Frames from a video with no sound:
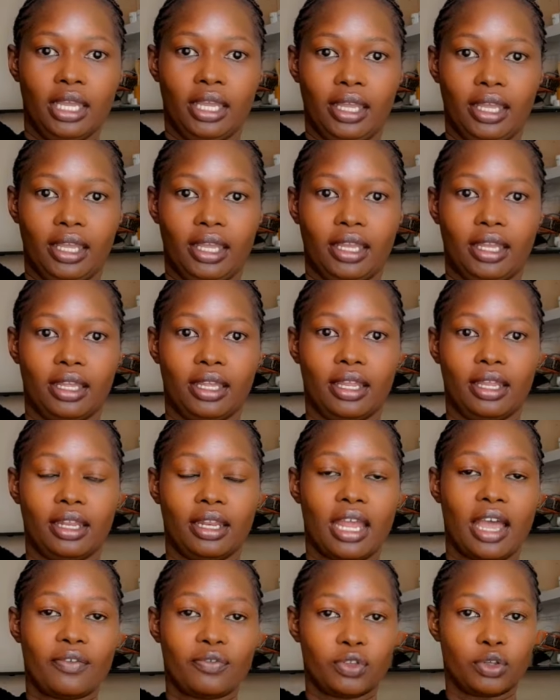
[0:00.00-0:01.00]

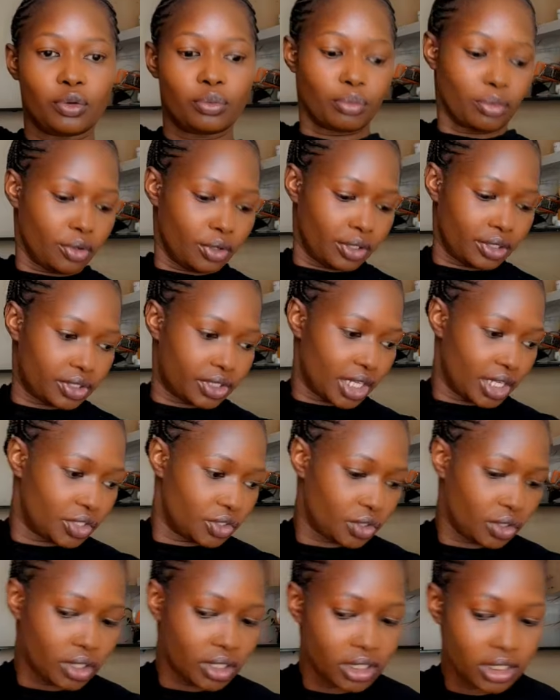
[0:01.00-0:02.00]
and a few more
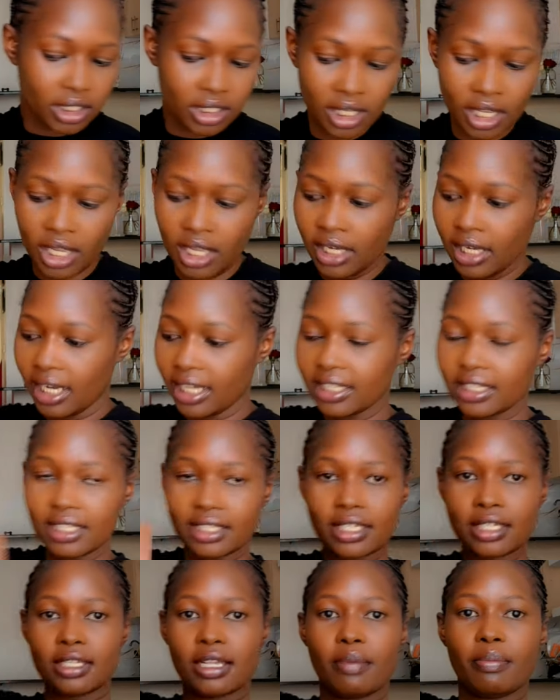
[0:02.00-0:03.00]
essentials. Like,
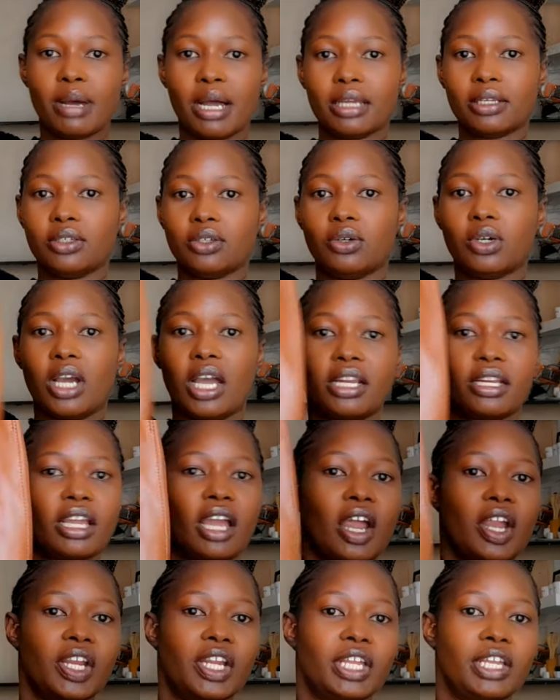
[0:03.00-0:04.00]
this is a bag you can
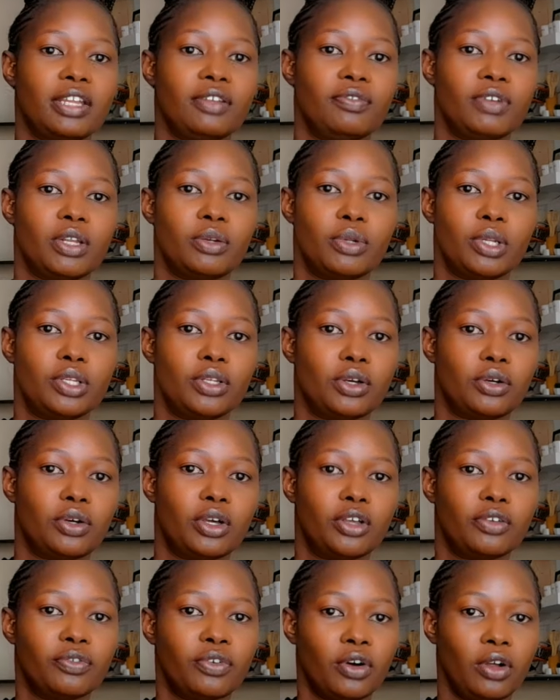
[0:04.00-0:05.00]
carry even when you're
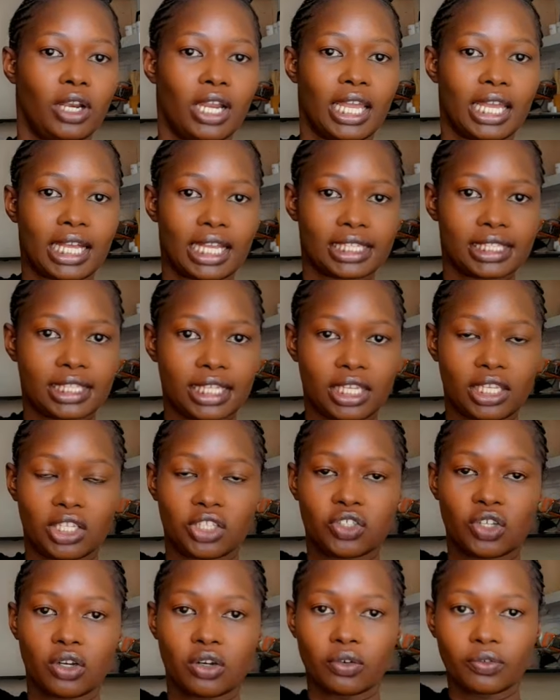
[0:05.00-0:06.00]
going for like a
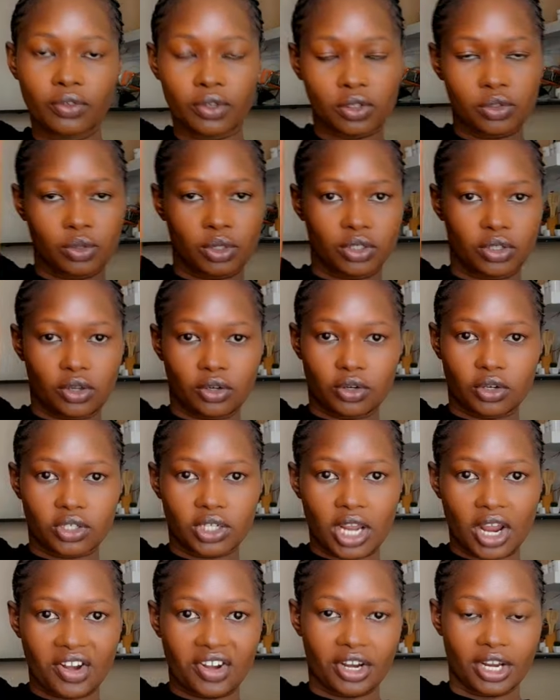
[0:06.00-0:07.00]
staycation. Of course, when you're
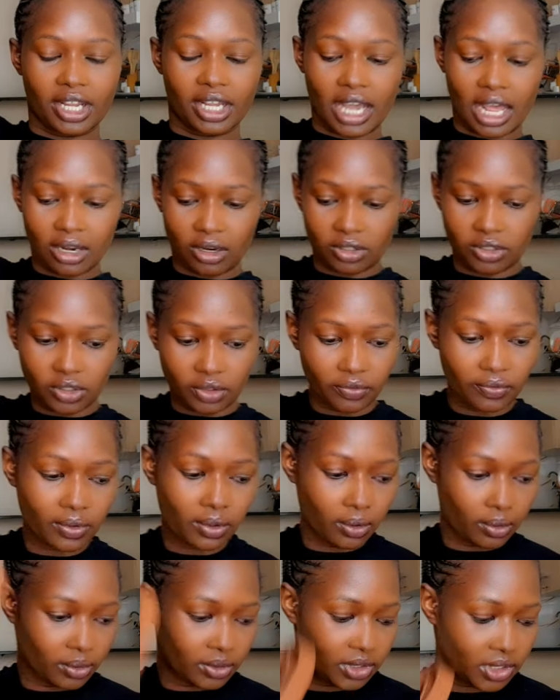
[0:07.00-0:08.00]
not carrying a lot of
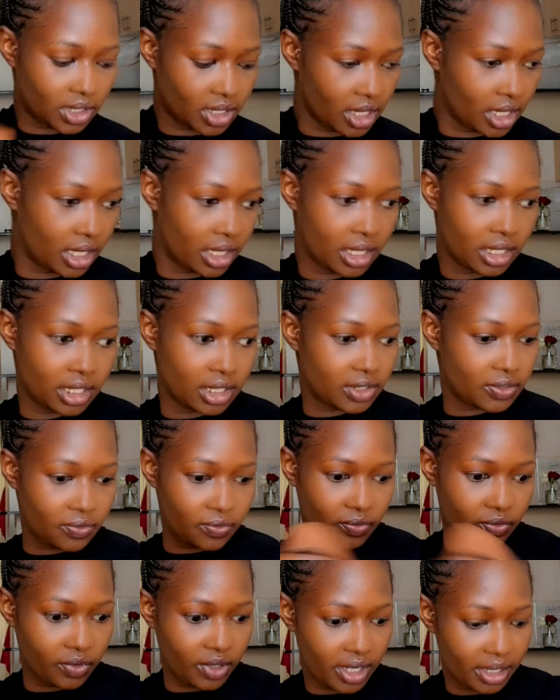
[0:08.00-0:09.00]
clothes. It's
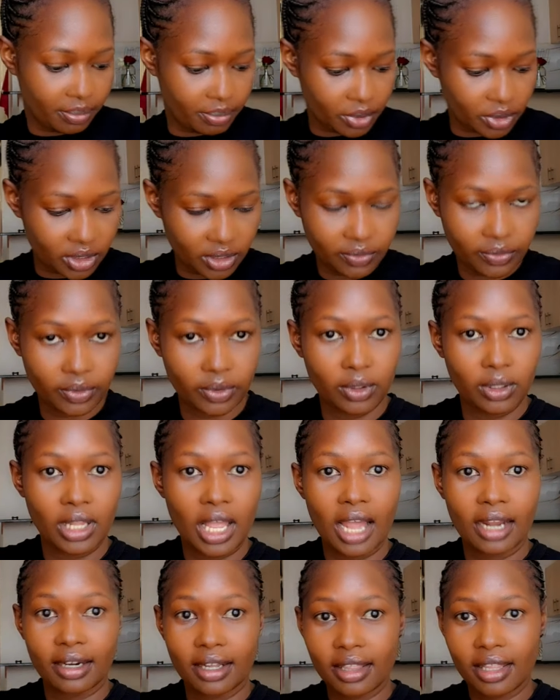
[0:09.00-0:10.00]
very beautiful.
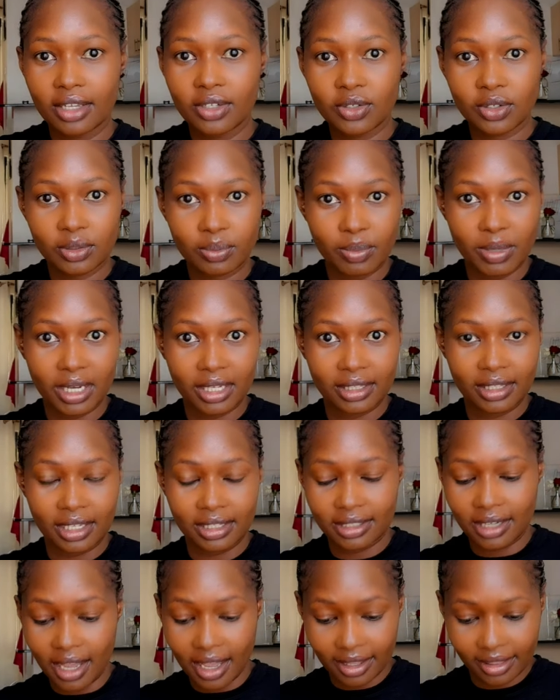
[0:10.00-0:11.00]
Another tote bag
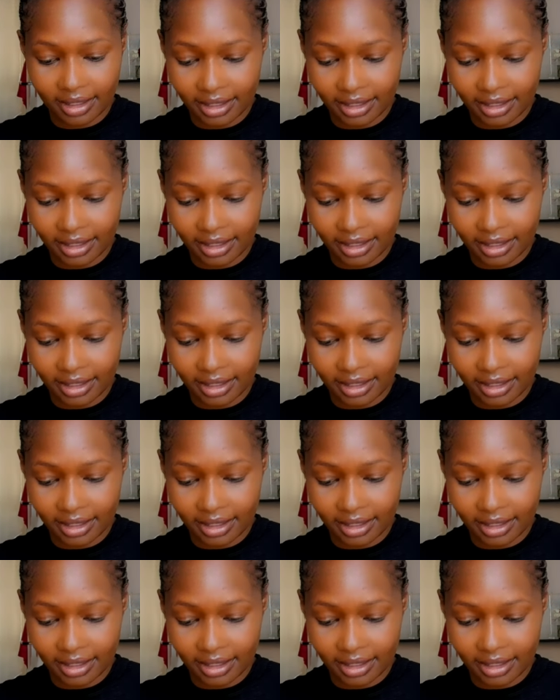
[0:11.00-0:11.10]
that I